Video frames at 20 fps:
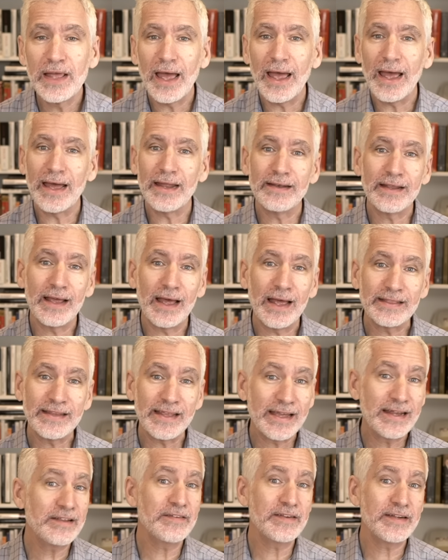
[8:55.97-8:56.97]
And at
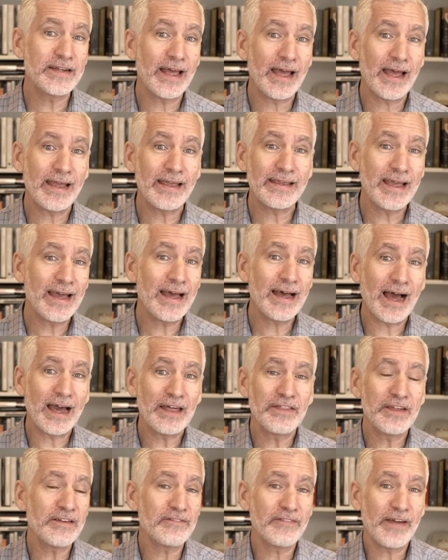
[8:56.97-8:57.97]
the end of the day, yeah, I
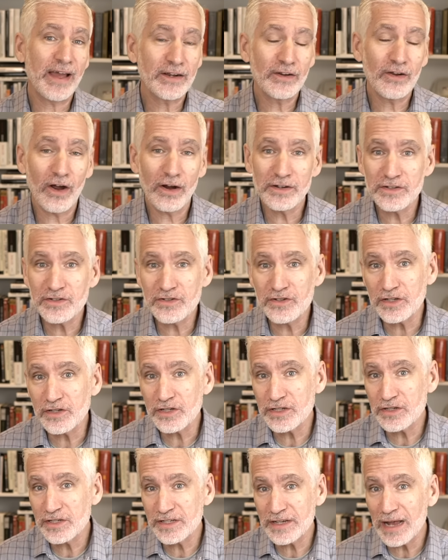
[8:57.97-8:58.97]
think Vanguard has
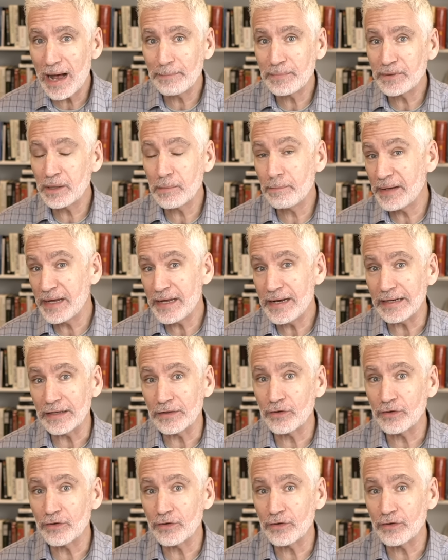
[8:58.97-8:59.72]
just stopped competing.